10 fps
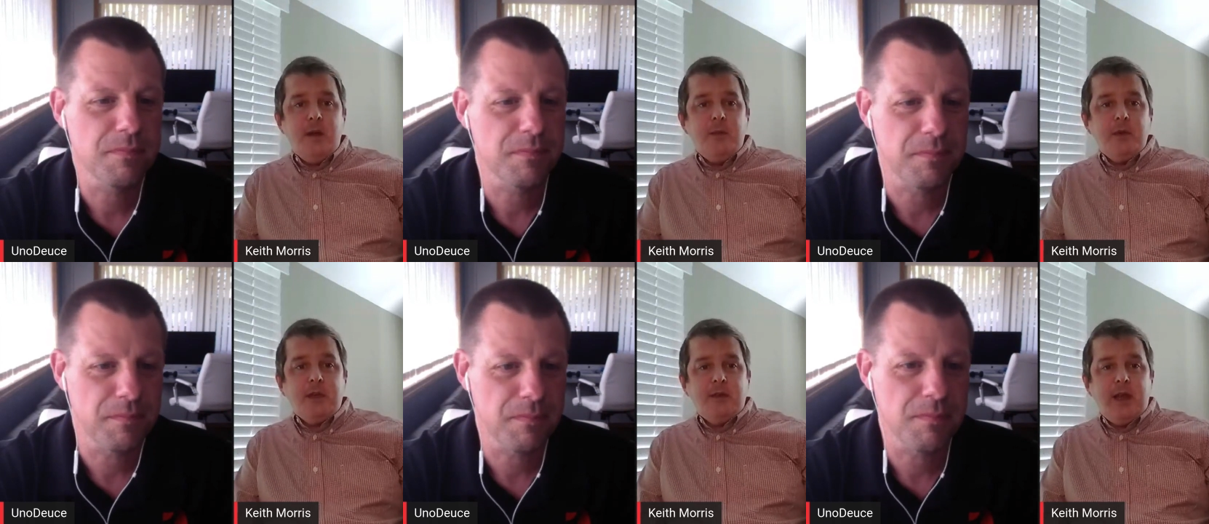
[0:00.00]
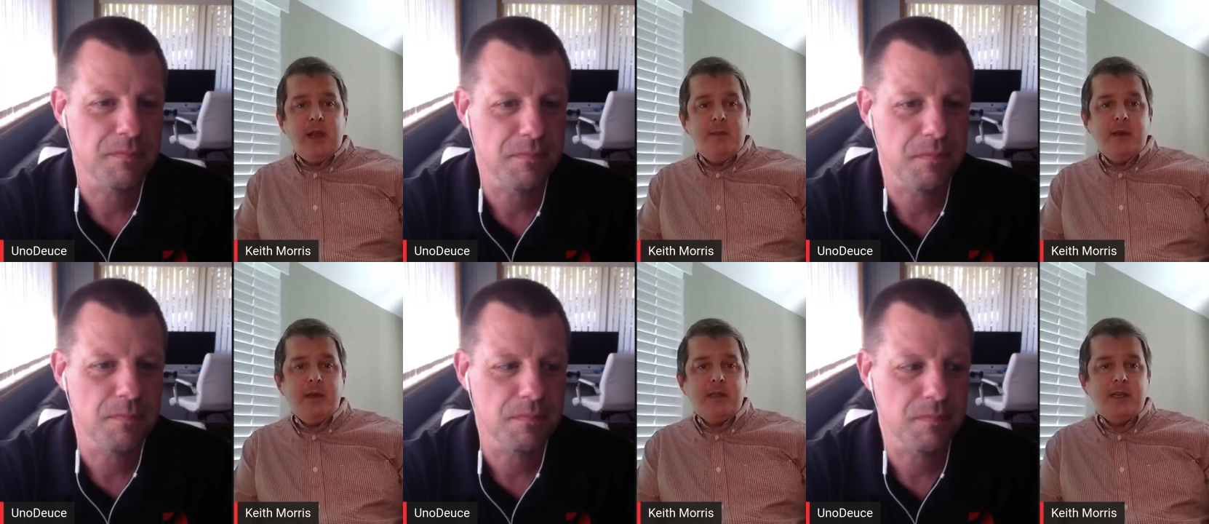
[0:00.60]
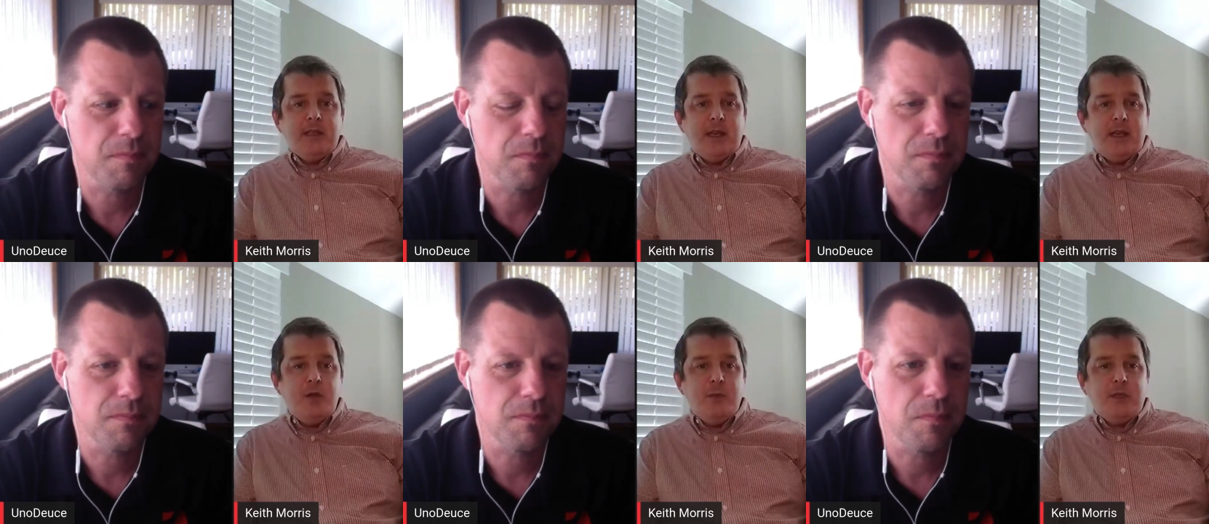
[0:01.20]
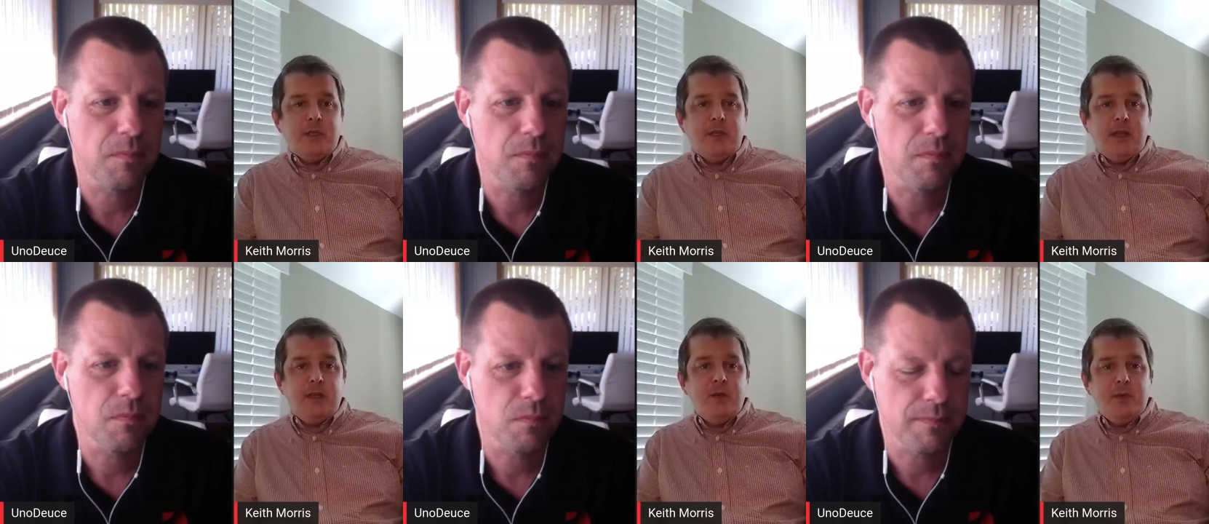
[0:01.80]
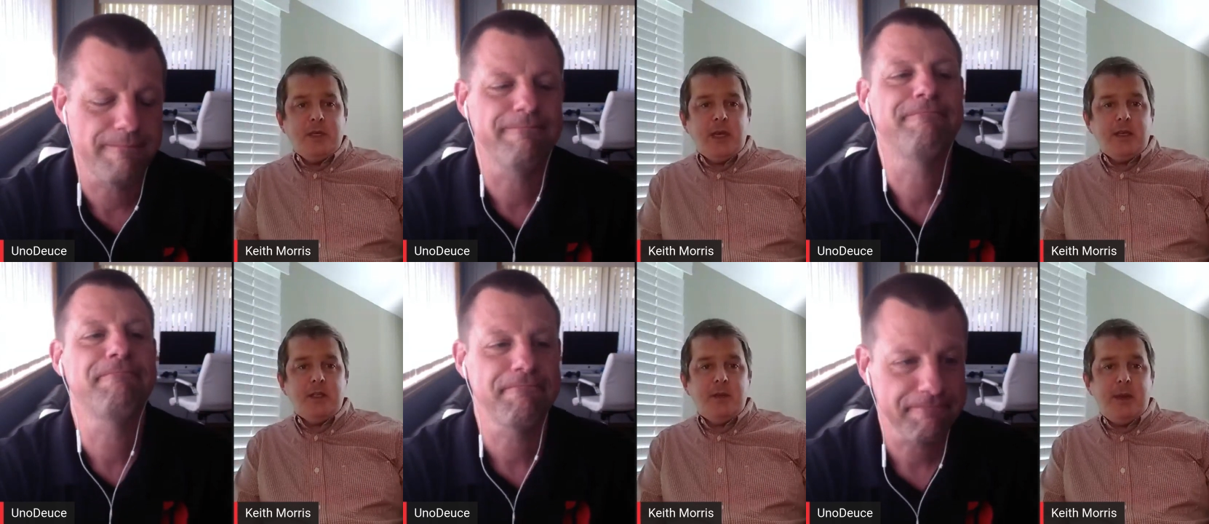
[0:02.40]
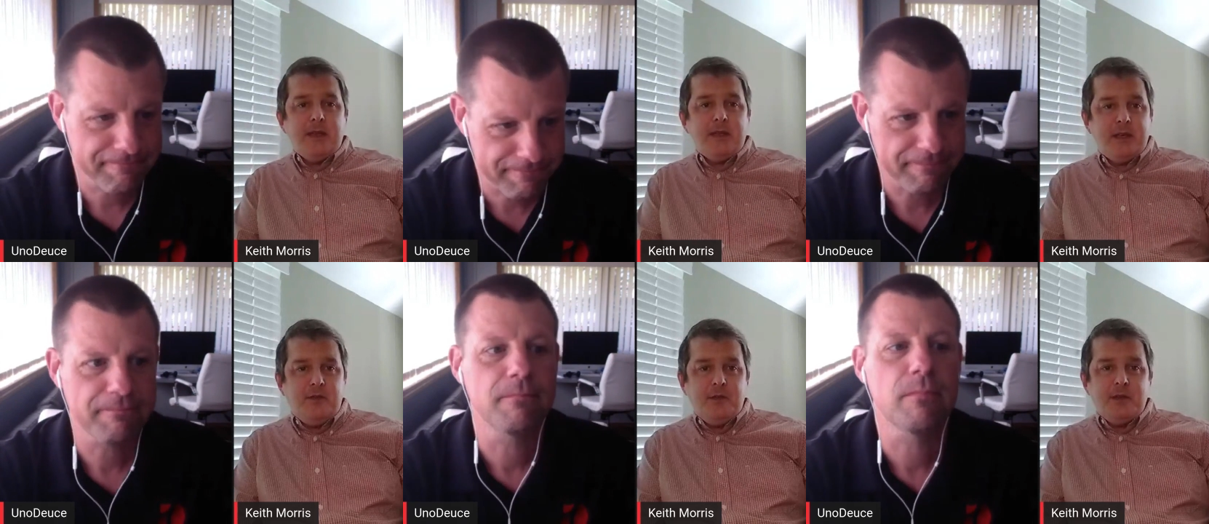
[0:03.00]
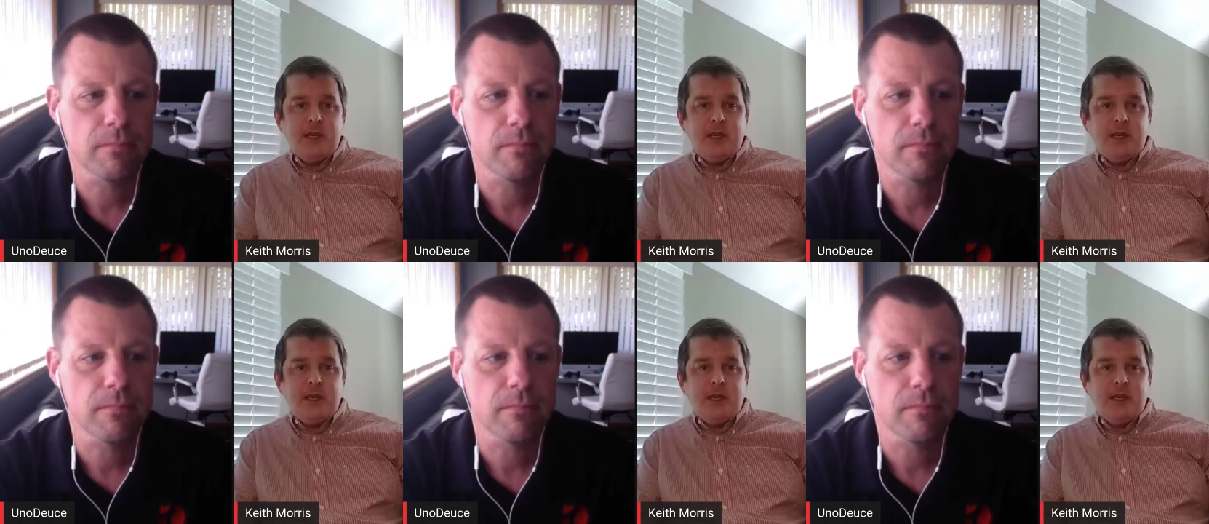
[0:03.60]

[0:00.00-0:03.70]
Speaker 1: and numbers every day, but it's it's that human that human touch that makes the difference.